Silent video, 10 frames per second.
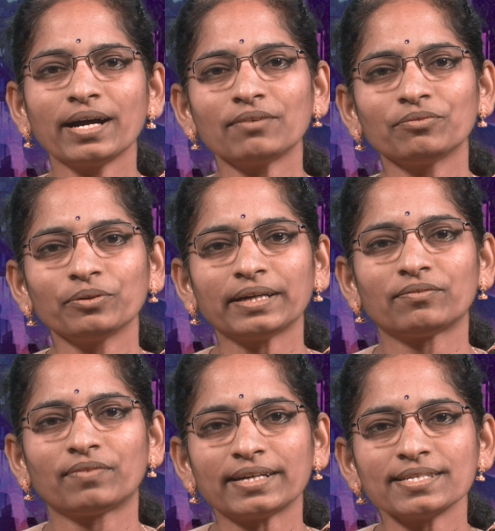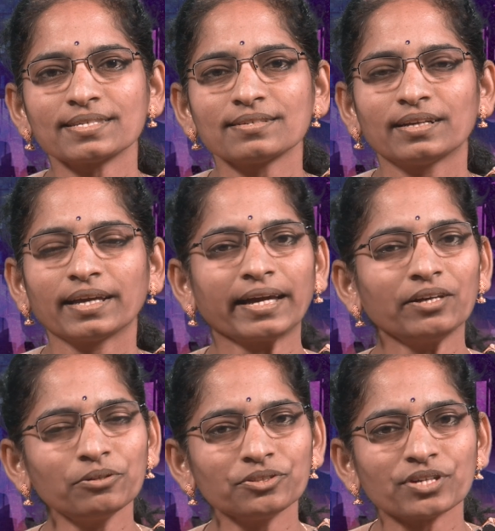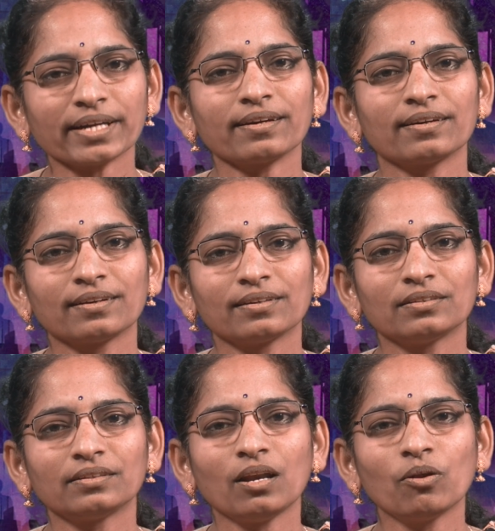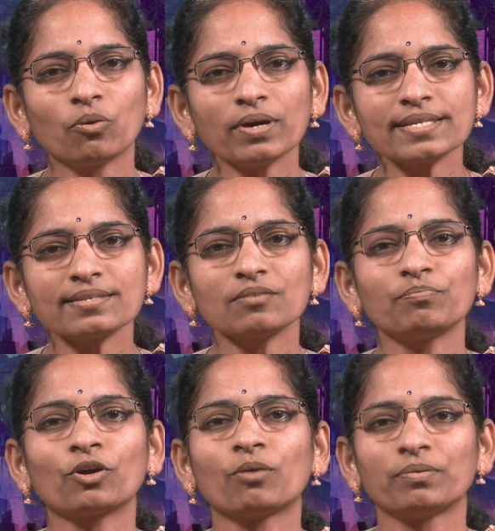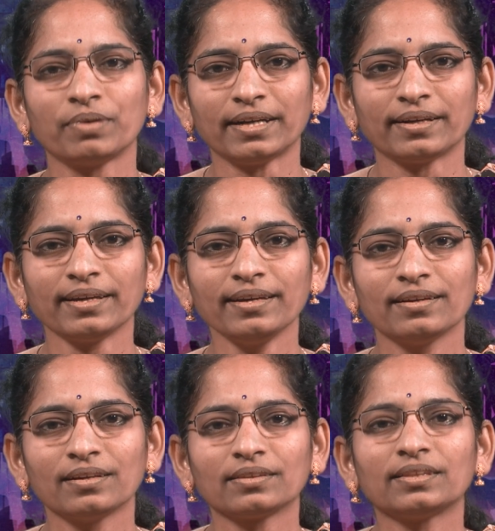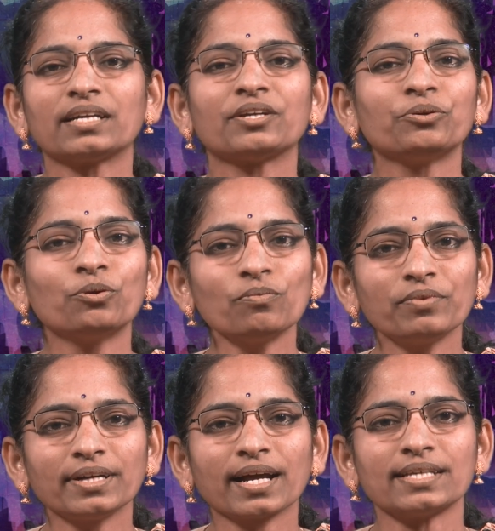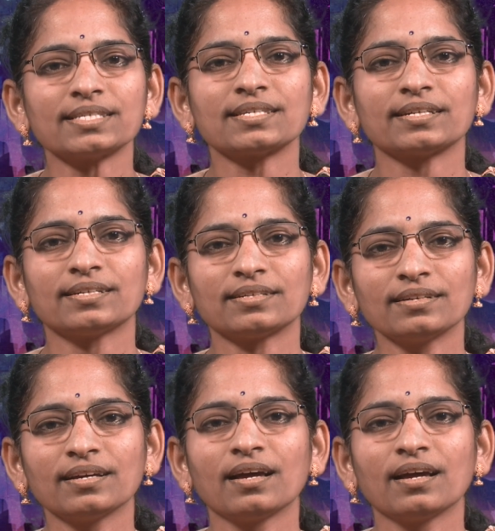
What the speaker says: have to advise, can you check the lowest probability that you would consider